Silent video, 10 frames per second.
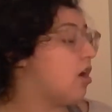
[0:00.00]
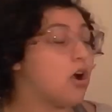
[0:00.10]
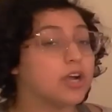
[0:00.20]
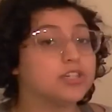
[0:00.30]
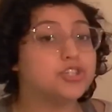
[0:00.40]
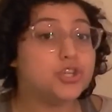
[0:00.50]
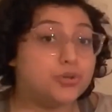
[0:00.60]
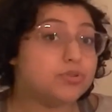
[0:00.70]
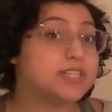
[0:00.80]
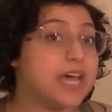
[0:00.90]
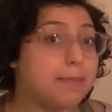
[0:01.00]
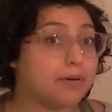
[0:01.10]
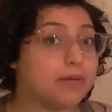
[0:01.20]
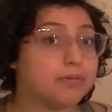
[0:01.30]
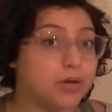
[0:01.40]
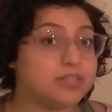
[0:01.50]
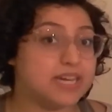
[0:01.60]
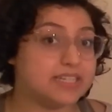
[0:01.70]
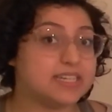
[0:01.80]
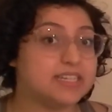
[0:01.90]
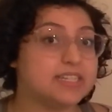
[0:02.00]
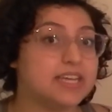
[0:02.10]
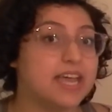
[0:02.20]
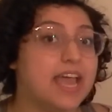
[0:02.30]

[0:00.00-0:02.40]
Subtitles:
are two separate processes,